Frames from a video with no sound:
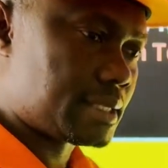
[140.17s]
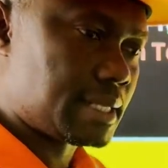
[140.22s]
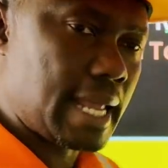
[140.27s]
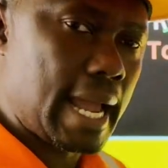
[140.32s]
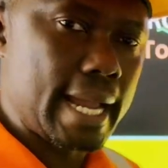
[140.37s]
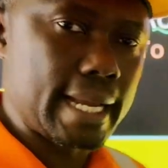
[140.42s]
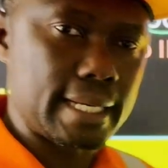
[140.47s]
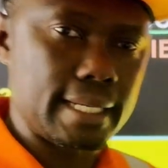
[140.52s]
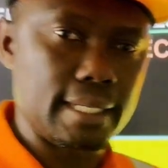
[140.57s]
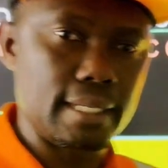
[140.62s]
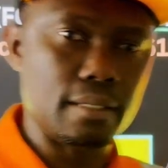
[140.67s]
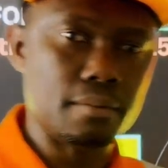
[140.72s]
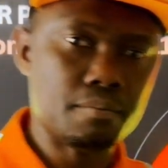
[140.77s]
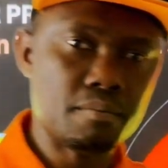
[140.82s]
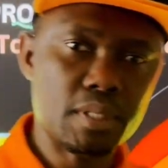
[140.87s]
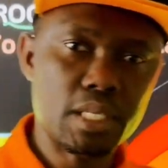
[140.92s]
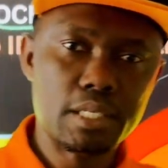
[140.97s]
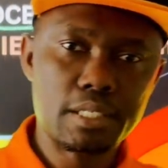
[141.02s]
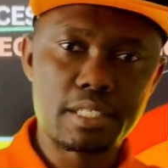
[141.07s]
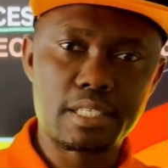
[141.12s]
like the
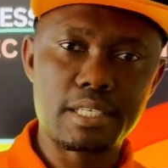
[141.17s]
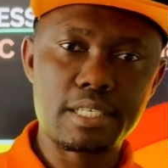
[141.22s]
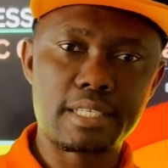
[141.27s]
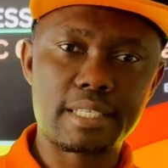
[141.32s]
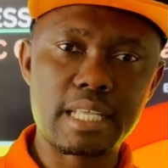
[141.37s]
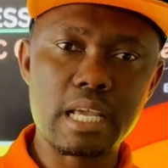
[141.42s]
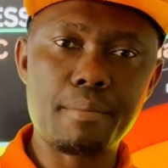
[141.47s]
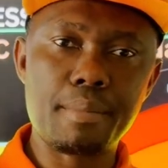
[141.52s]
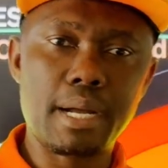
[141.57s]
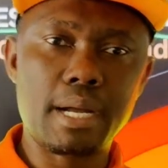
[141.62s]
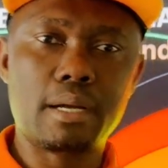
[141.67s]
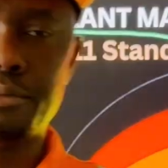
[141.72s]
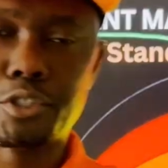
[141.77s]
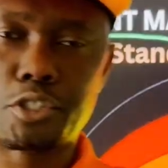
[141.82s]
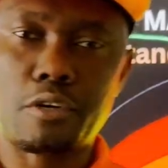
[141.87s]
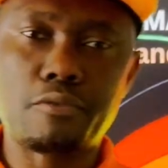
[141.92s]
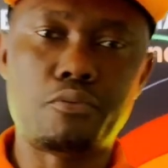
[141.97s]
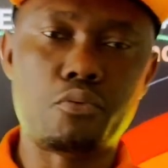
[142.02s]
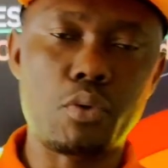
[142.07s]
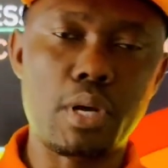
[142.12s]
Systema
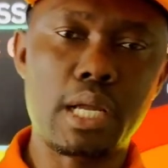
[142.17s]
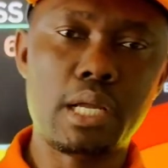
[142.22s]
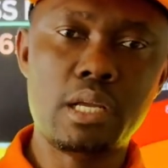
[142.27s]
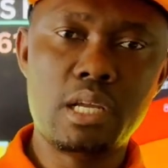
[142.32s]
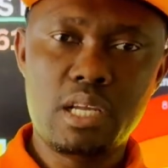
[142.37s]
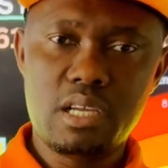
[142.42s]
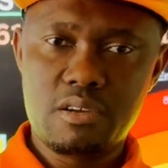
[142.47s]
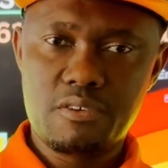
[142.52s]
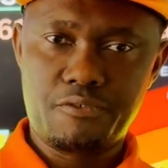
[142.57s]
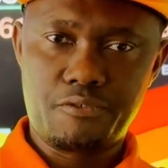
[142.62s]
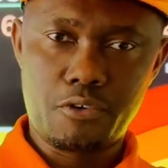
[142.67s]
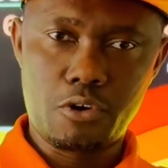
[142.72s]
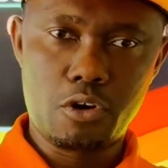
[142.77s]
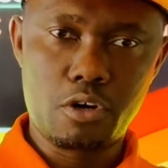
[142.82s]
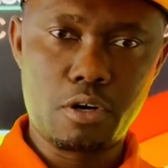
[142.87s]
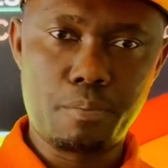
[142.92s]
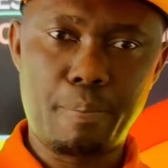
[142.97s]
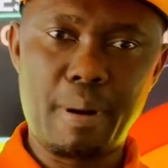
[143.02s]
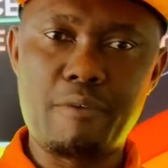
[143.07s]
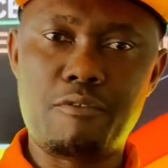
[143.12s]
software
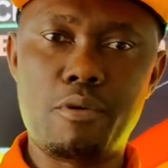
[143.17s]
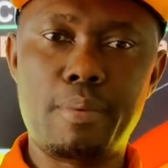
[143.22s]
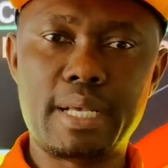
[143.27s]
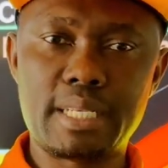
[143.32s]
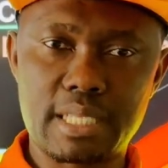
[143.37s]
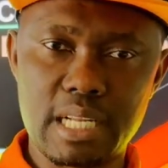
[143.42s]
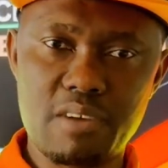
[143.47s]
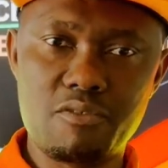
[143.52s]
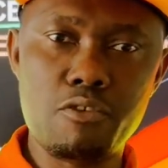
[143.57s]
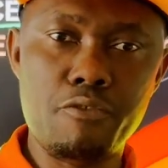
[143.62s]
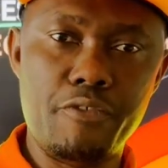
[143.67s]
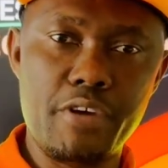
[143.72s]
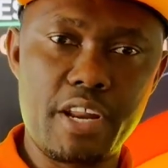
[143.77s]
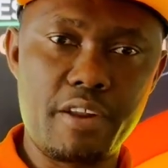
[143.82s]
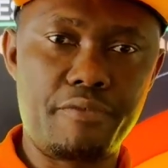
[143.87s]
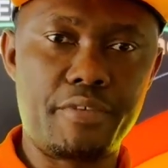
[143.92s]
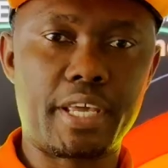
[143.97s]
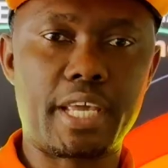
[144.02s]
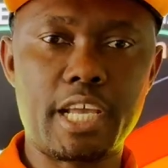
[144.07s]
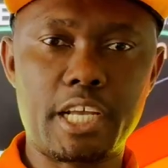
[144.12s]
for performance level
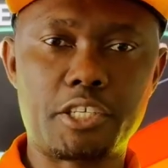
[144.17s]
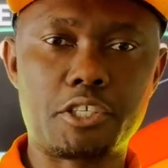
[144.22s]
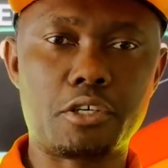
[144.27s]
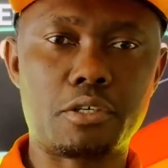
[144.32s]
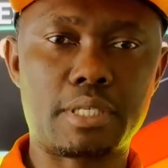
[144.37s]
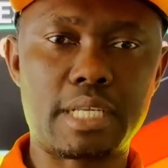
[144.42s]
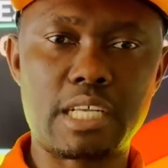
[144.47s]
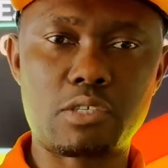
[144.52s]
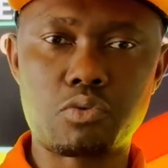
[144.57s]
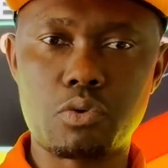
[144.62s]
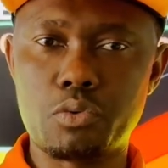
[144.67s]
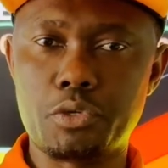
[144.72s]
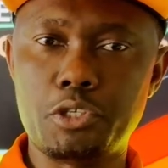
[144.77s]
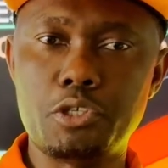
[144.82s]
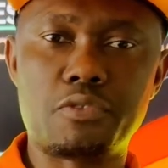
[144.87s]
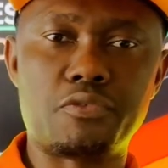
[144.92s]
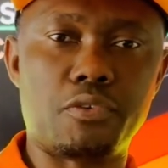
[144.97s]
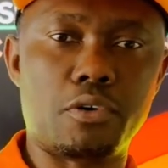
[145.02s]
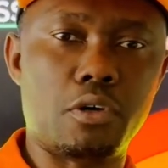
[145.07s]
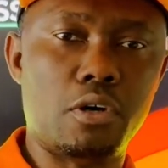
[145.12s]
verification. That's what we
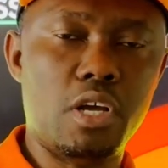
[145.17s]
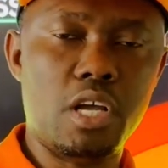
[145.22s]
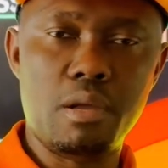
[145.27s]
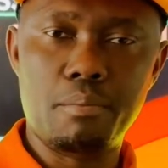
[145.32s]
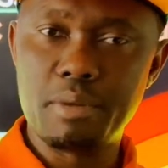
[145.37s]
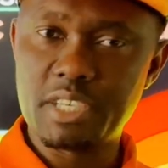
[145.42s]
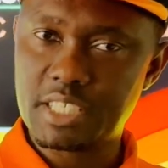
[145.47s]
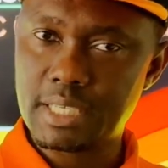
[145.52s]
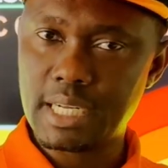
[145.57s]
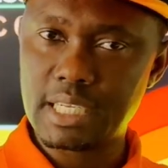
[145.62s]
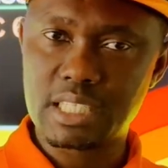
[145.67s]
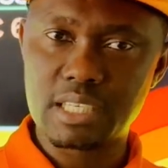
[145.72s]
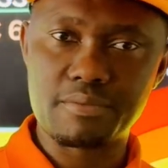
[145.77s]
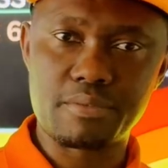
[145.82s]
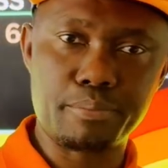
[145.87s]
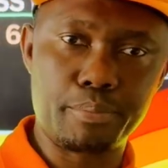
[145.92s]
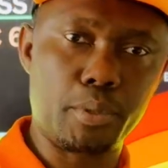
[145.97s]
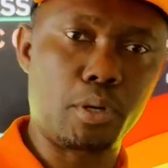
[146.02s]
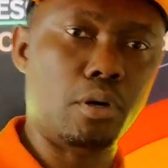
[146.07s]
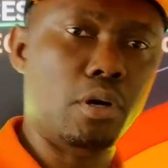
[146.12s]
use for machinery safety.
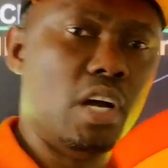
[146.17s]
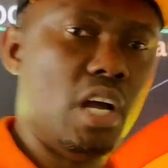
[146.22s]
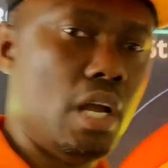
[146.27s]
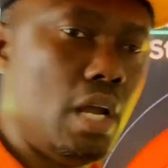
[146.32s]
But